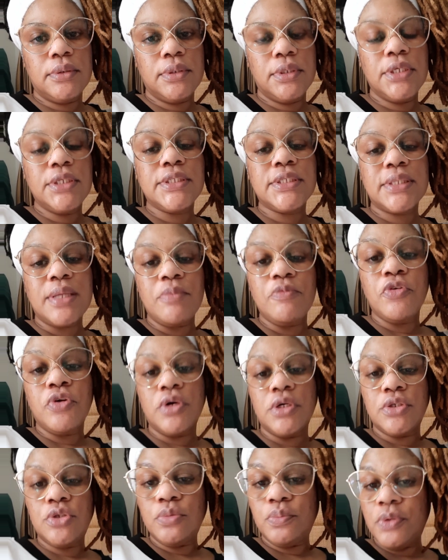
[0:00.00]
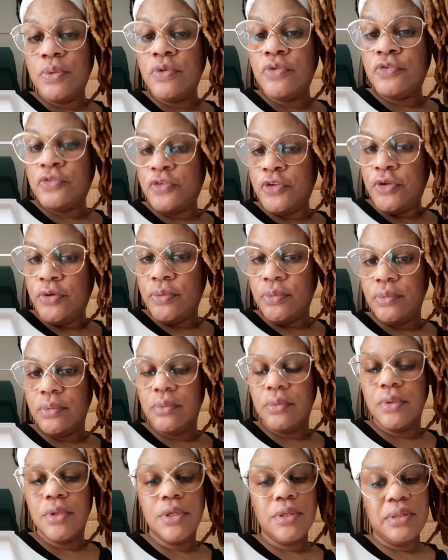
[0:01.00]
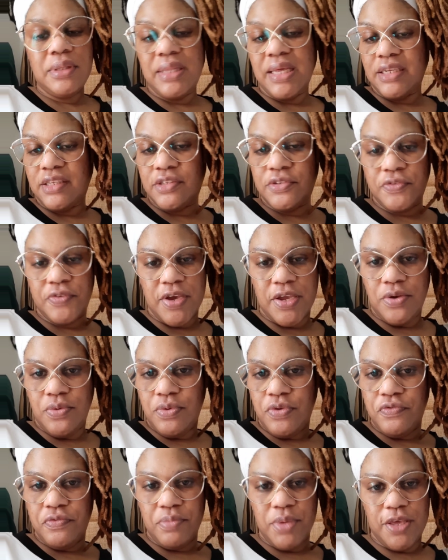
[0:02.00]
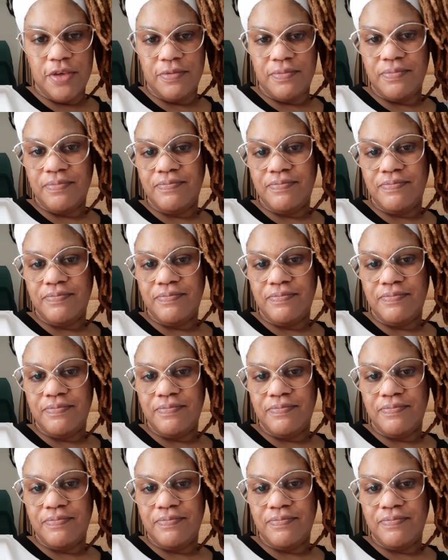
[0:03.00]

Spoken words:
it's time for her to be with you, that's fine with me.